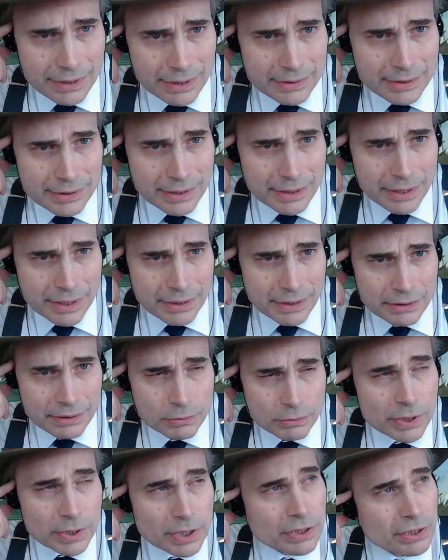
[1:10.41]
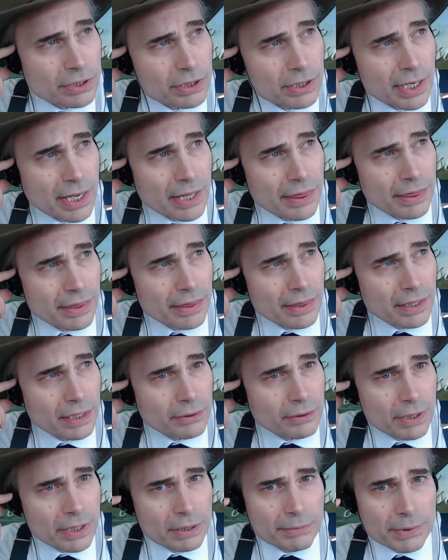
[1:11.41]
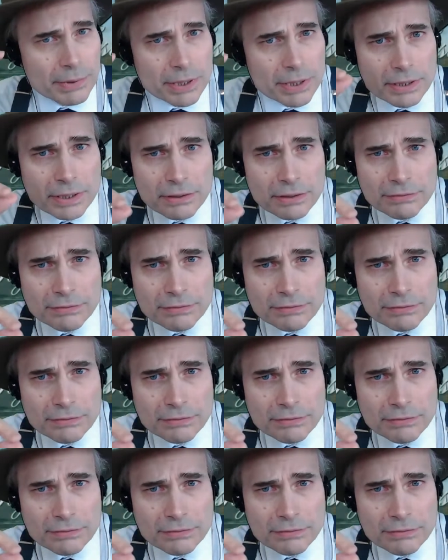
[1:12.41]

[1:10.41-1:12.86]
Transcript: together, which I think Great American